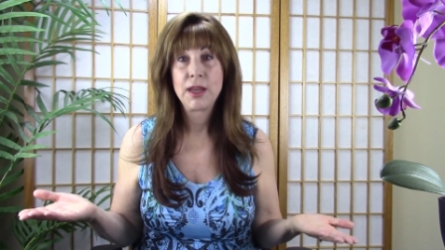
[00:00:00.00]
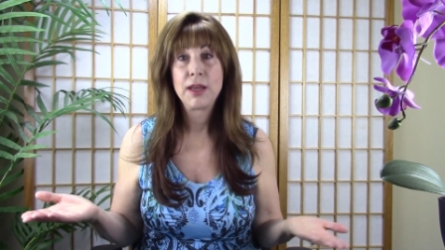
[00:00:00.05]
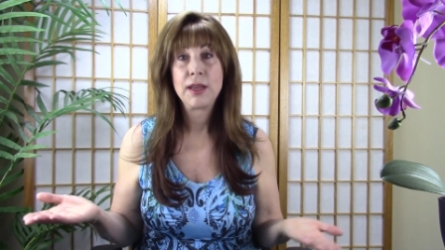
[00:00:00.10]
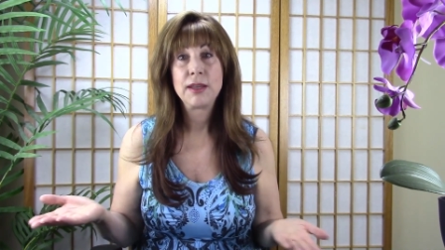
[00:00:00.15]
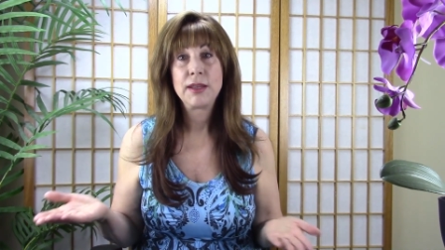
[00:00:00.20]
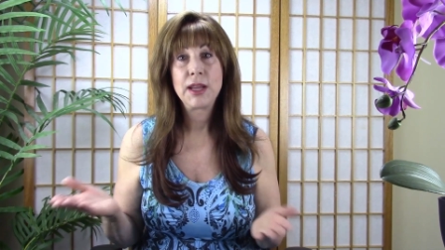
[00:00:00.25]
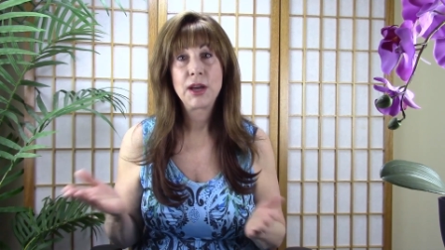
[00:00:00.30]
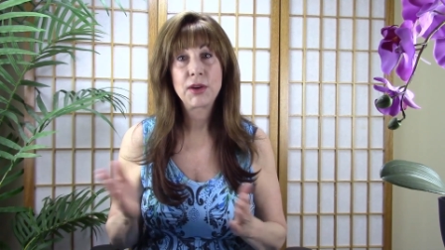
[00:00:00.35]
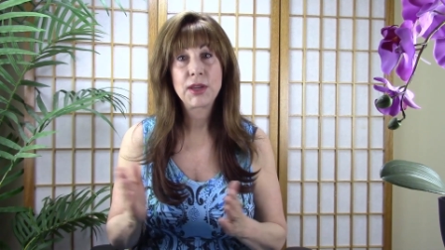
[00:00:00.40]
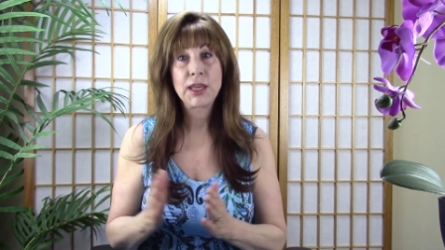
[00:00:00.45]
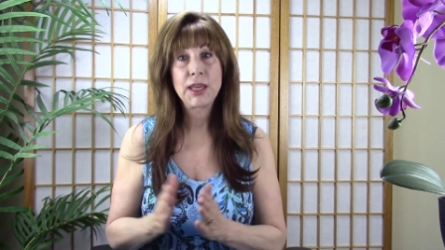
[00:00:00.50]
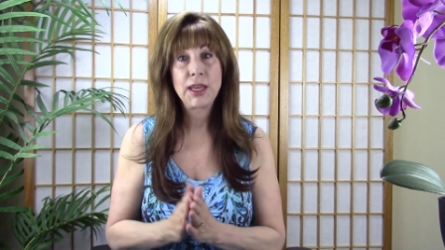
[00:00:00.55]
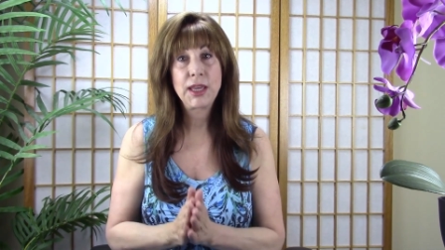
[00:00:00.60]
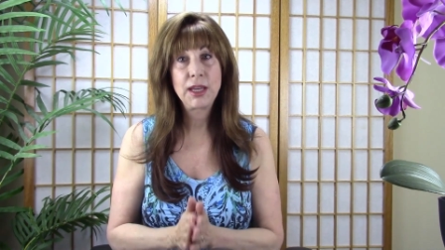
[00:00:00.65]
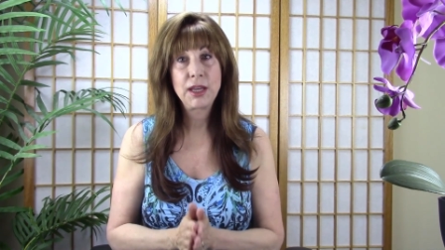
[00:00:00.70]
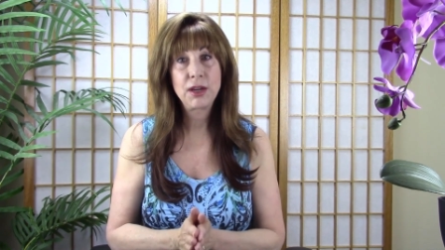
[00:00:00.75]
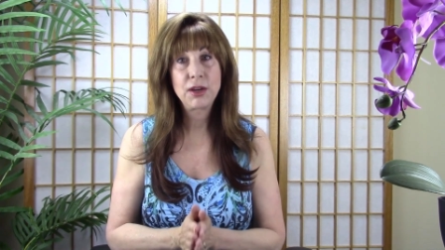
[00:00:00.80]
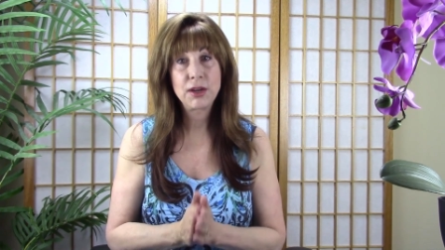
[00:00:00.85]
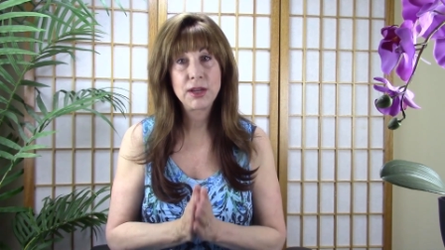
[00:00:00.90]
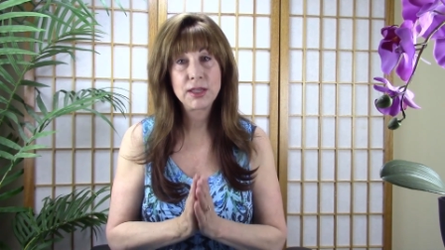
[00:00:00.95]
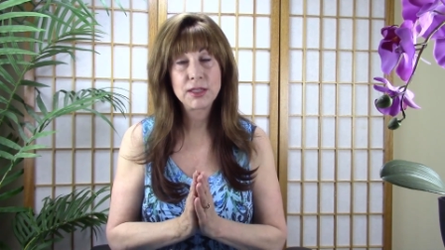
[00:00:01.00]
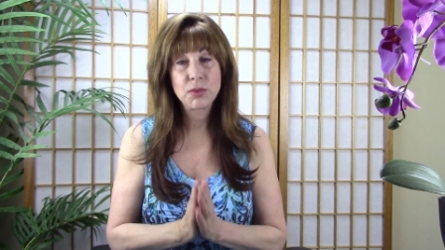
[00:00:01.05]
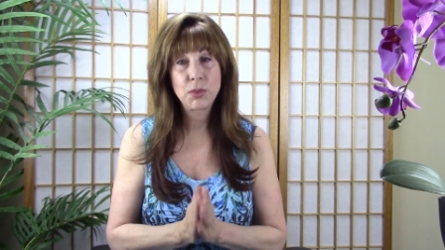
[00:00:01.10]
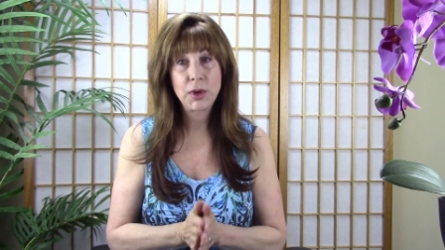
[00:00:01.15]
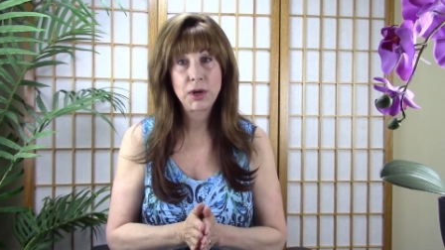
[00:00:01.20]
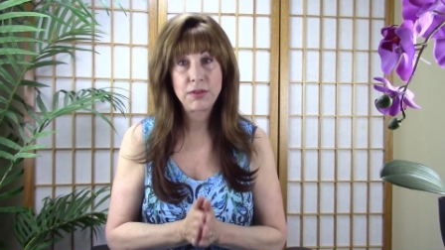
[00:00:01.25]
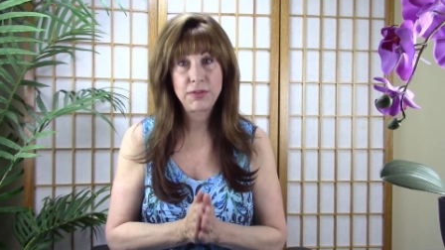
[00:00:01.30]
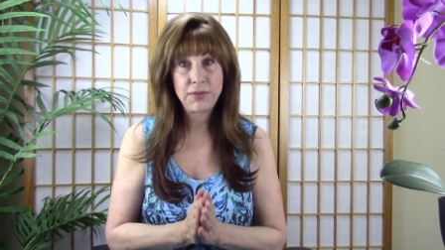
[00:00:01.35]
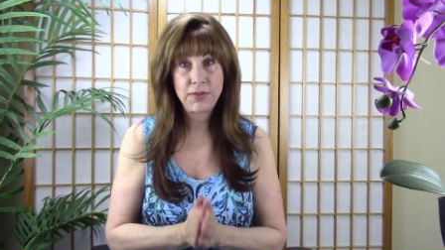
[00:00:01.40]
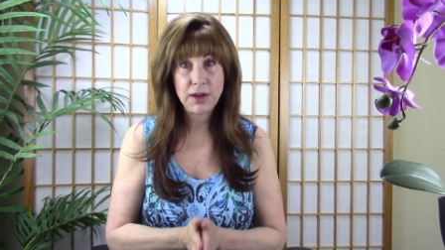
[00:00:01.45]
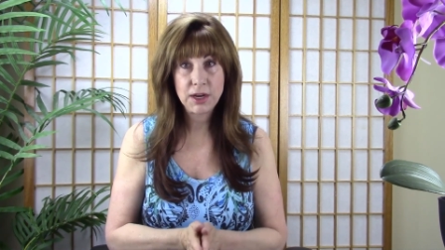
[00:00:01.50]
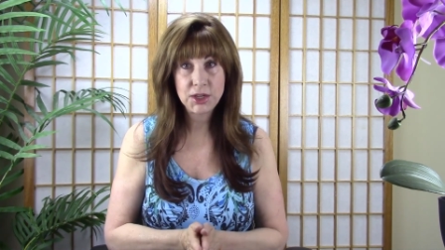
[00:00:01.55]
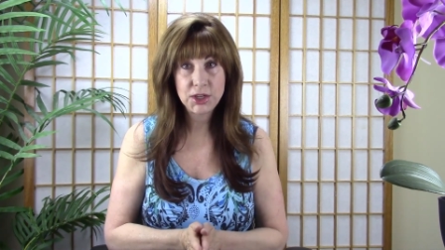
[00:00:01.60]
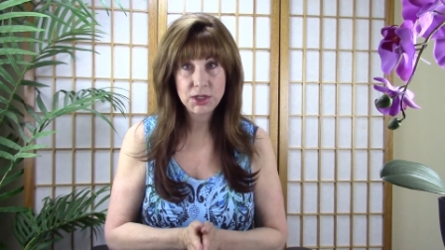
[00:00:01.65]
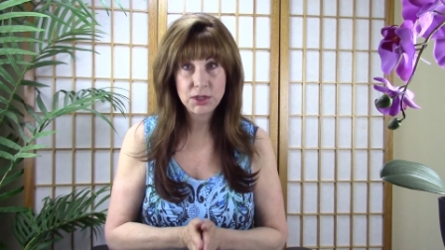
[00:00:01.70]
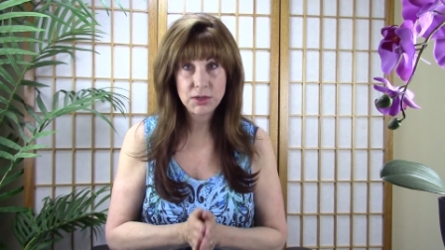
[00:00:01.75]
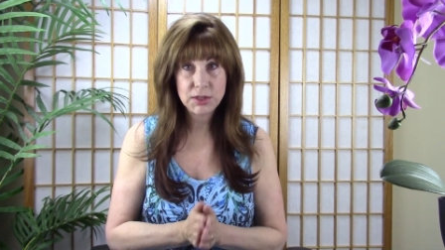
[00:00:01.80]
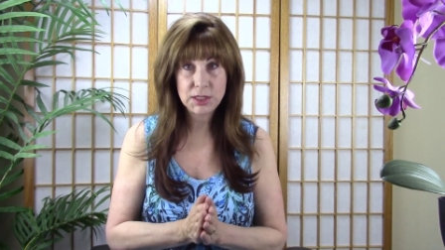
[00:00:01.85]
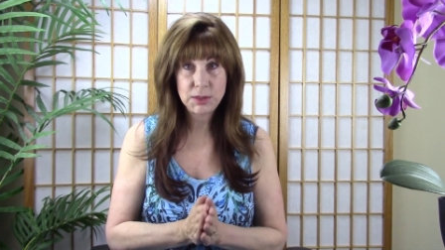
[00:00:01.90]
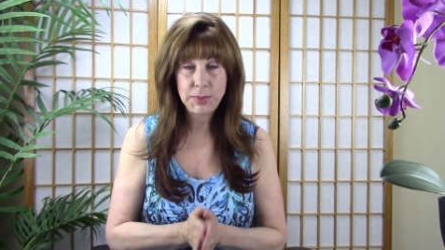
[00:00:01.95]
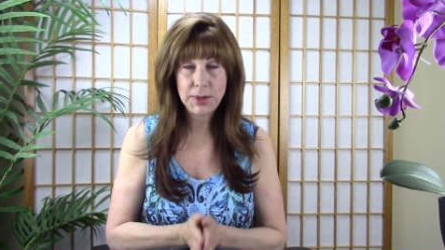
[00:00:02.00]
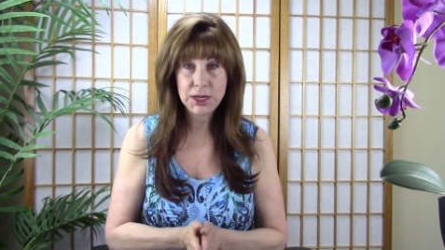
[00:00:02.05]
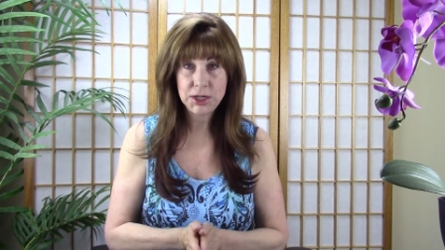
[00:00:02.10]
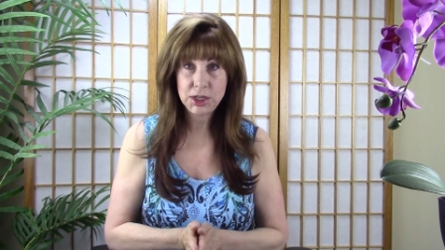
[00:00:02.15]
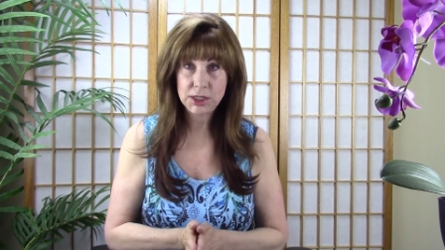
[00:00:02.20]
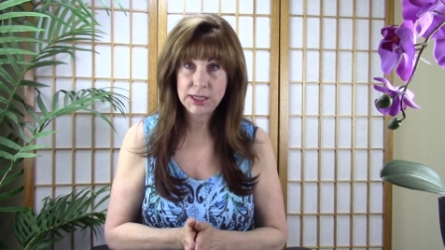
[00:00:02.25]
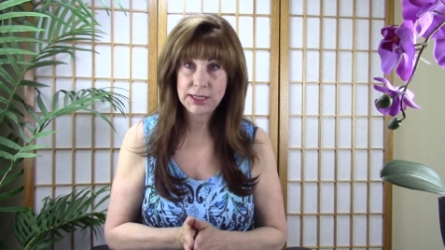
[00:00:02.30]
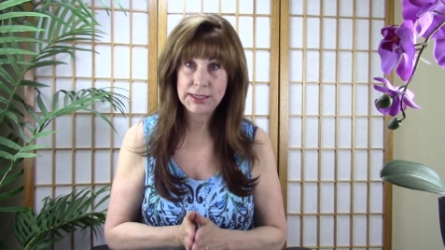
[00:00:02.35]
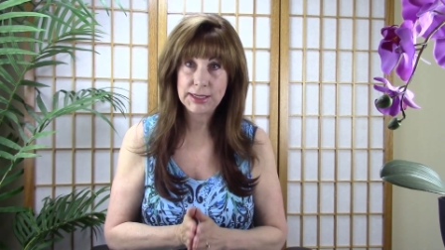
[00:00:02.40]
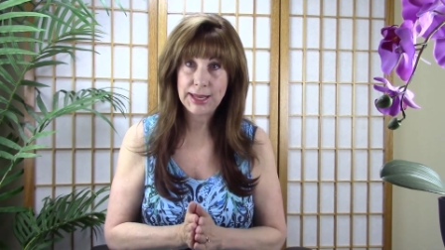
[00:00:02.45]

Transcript: Now here is where functional specialty